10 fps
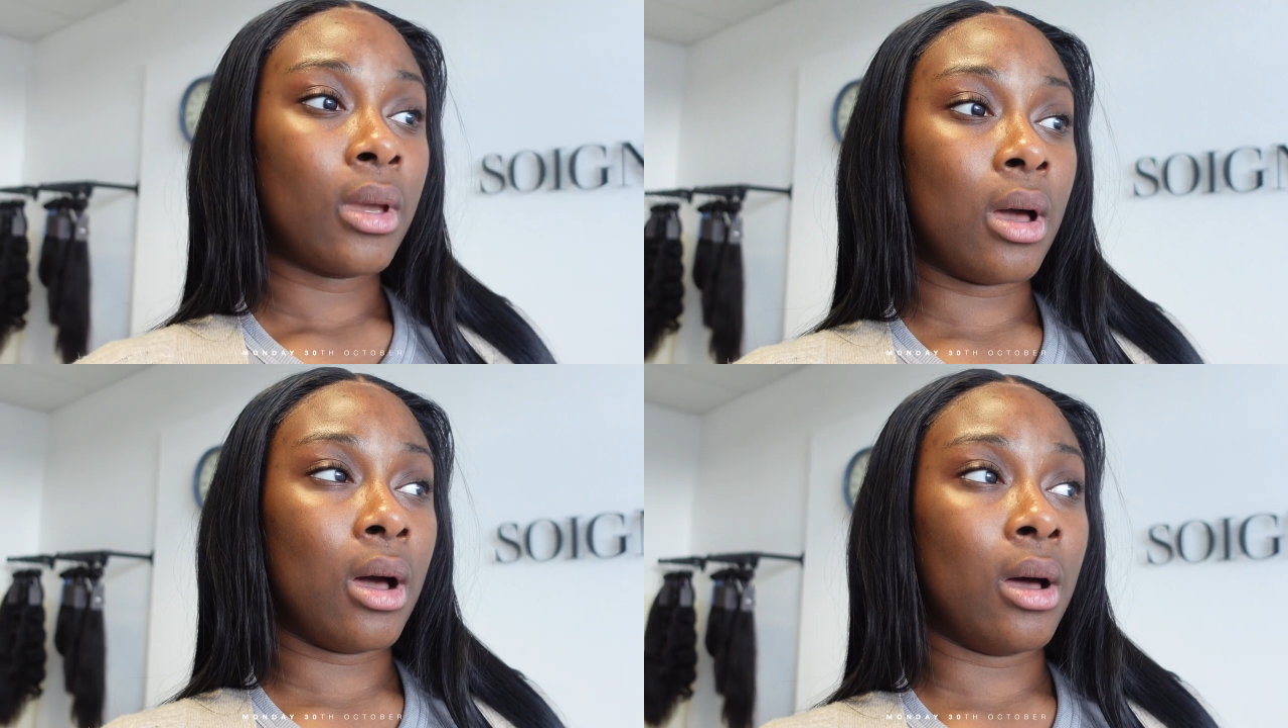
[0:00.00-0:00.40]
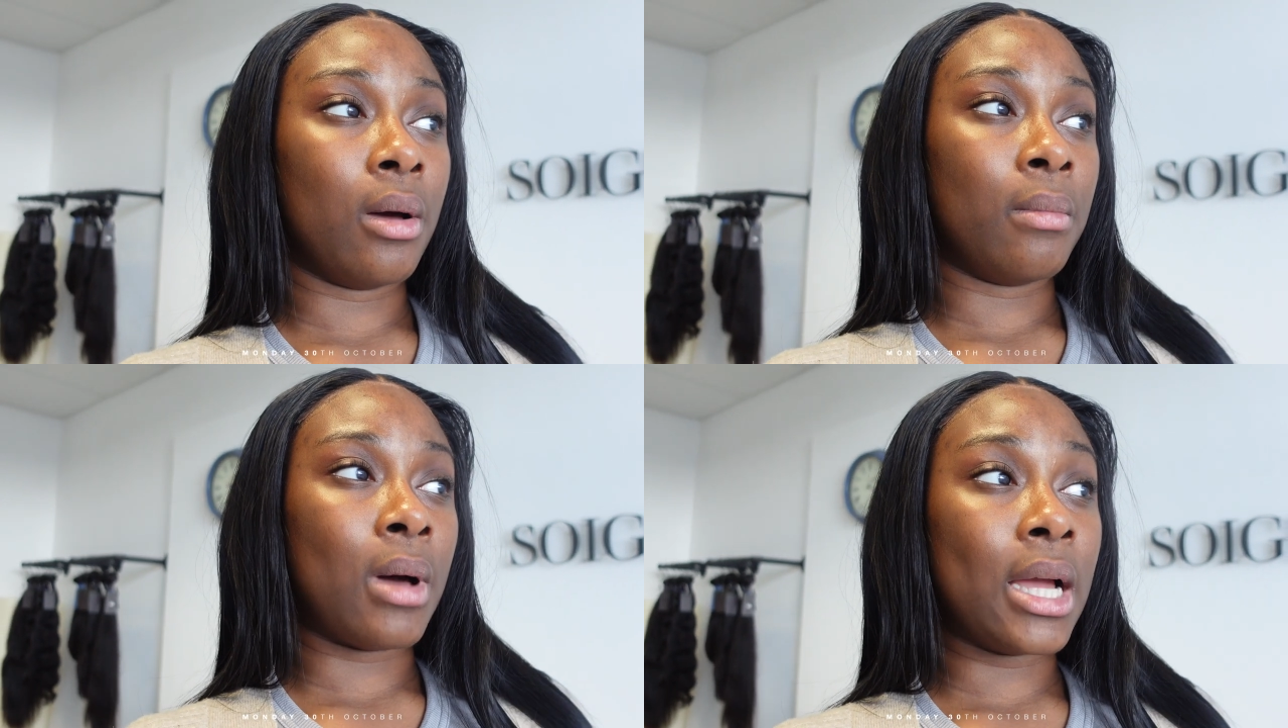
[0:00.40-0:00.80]

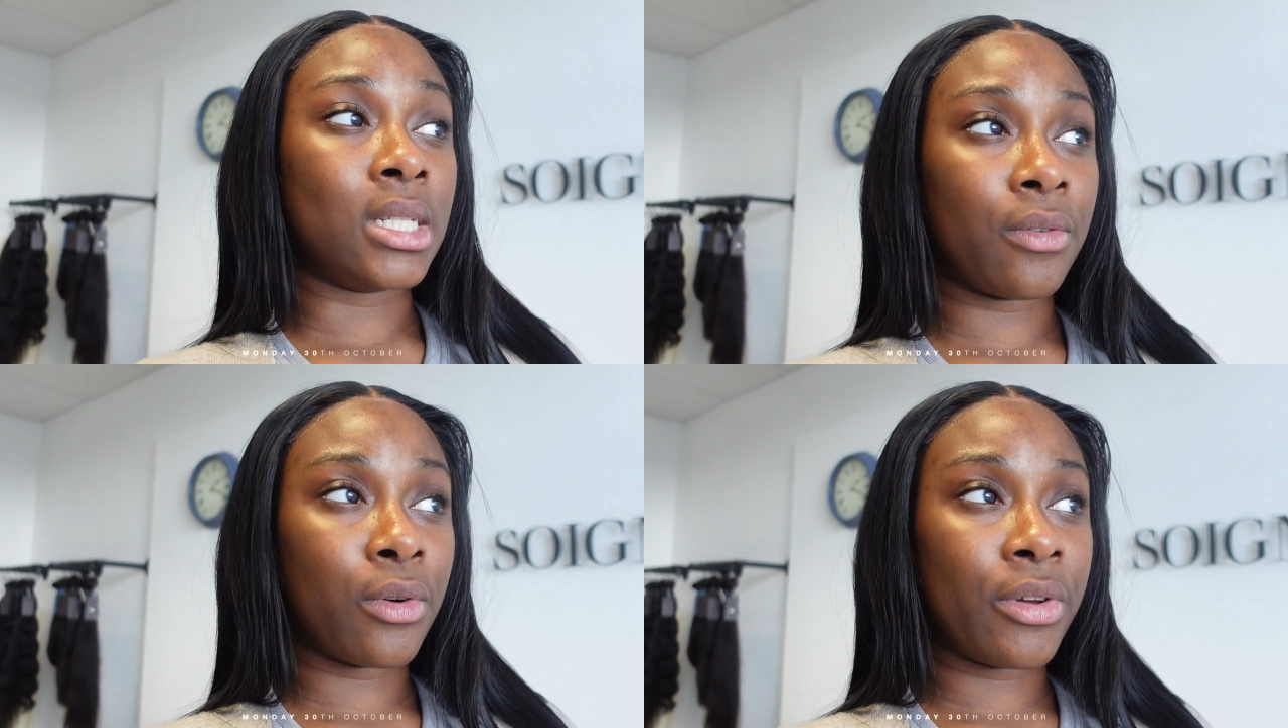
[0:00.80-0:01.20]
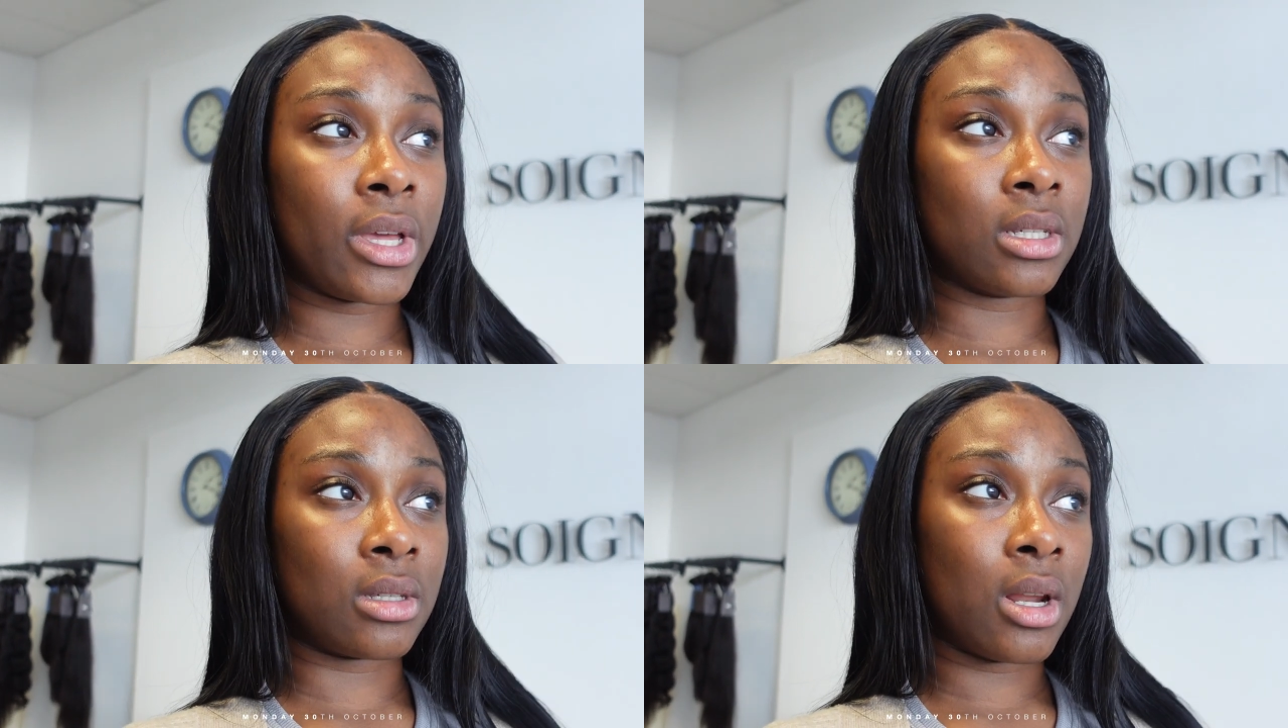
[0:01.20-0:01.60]
Um, I definitely
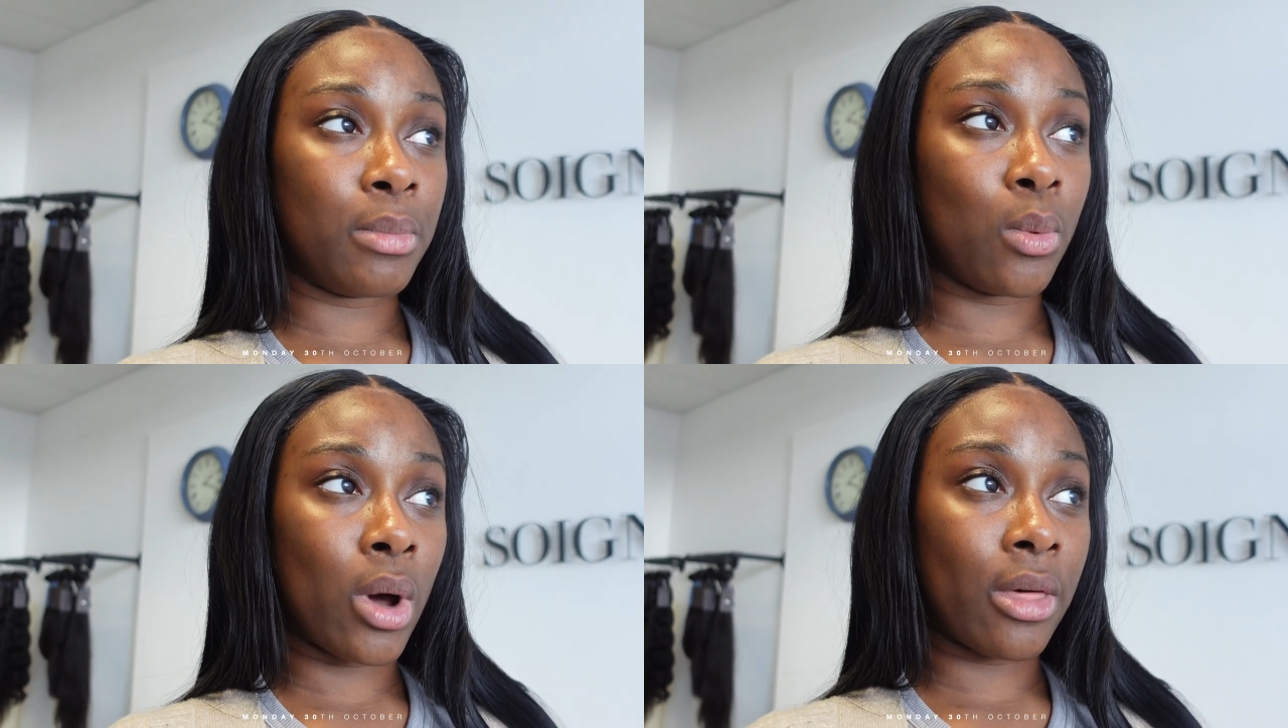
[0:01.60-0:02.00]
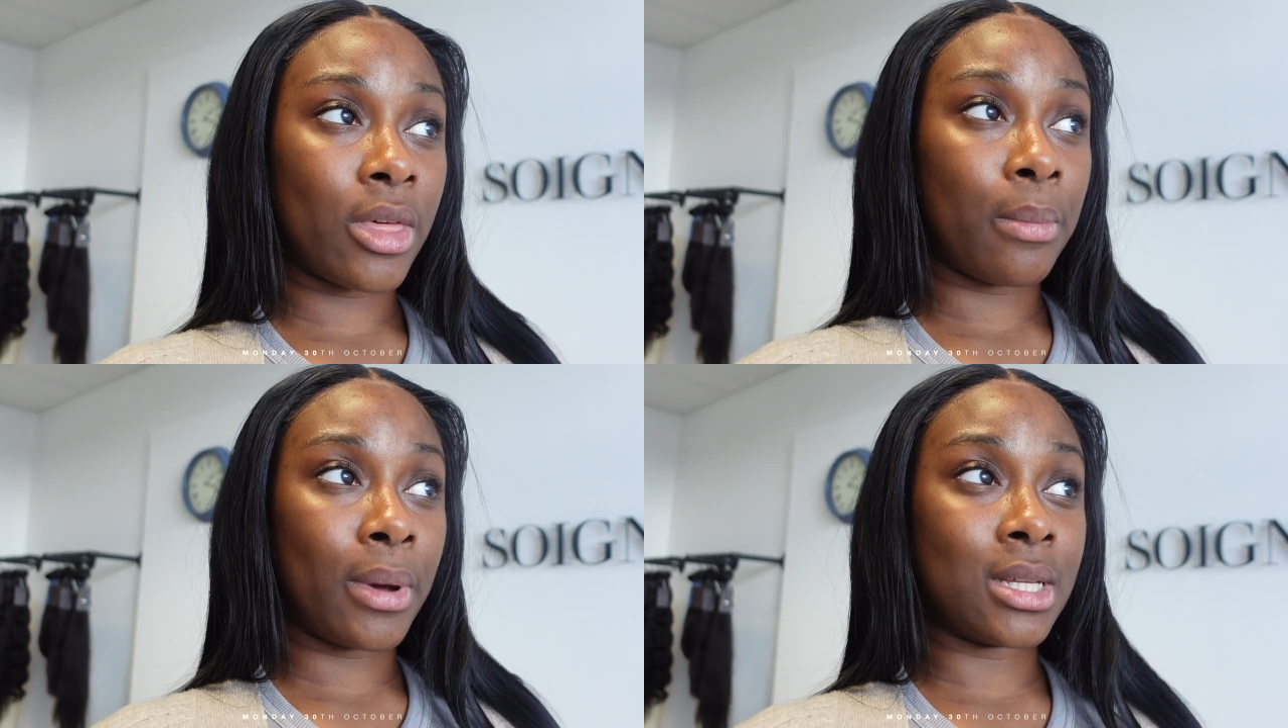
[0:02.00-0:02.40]
think it's going to be worth
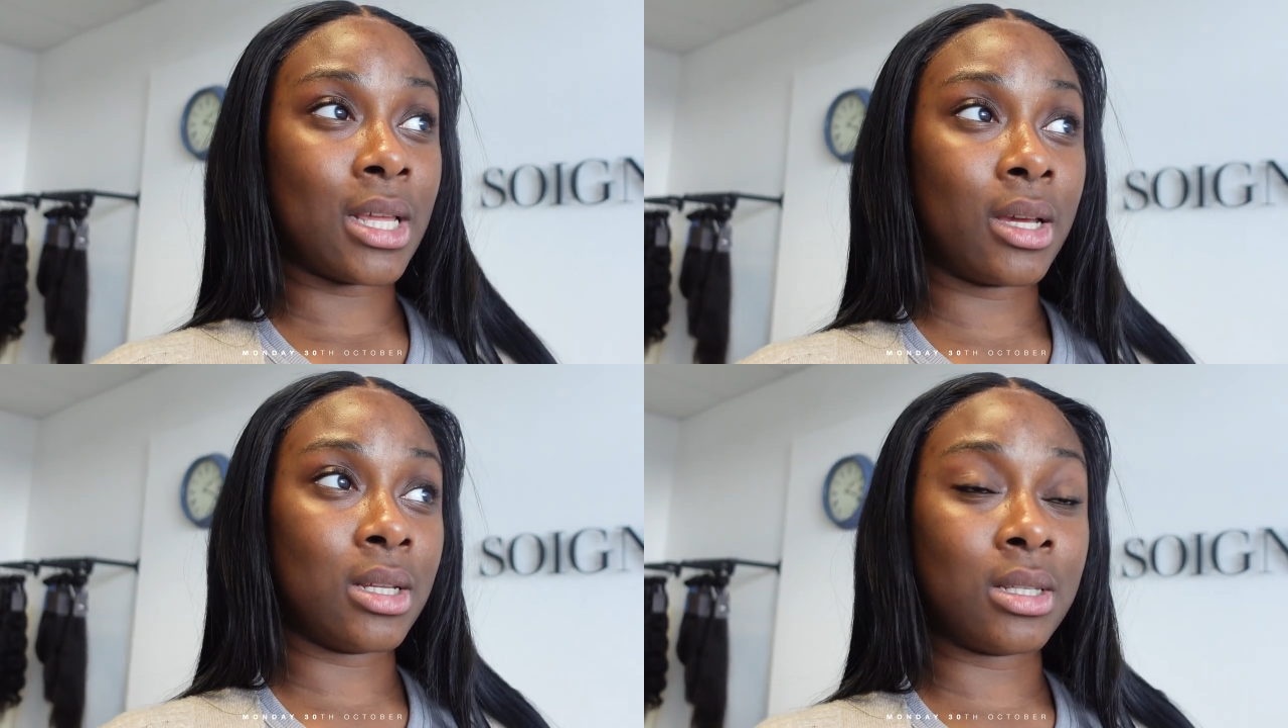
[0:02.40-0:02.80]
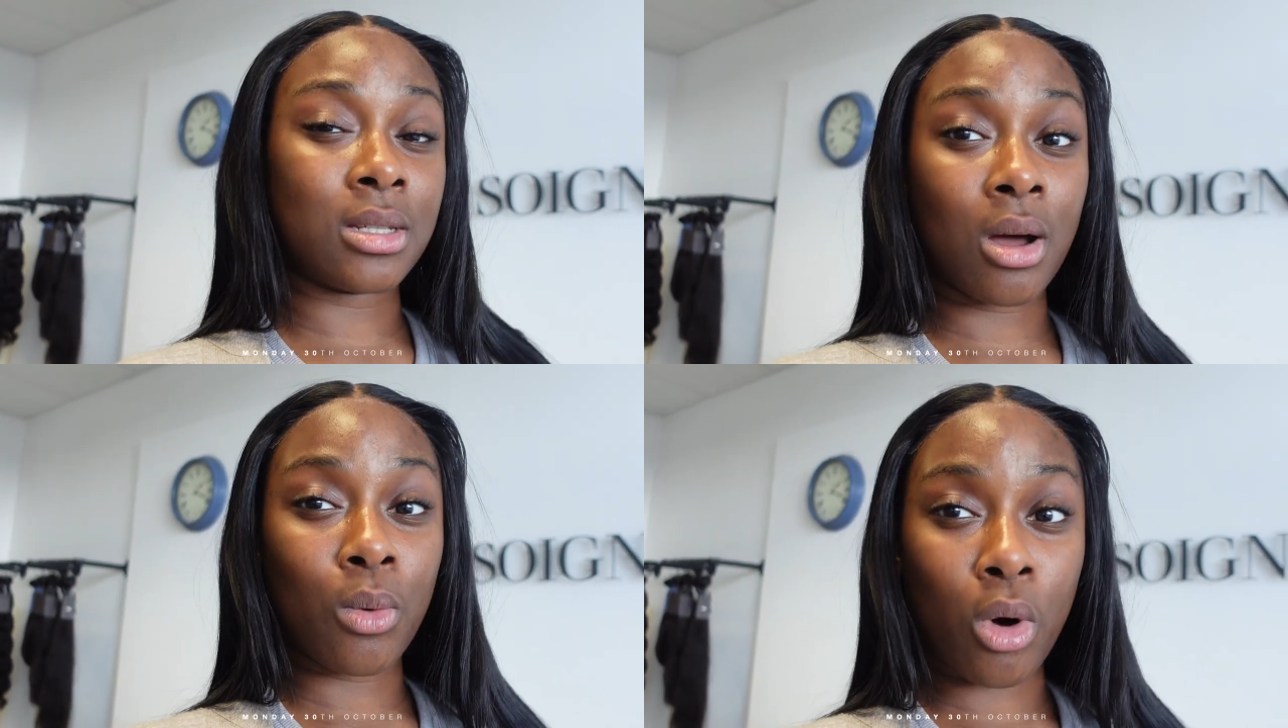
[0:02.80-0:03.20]
it because I can start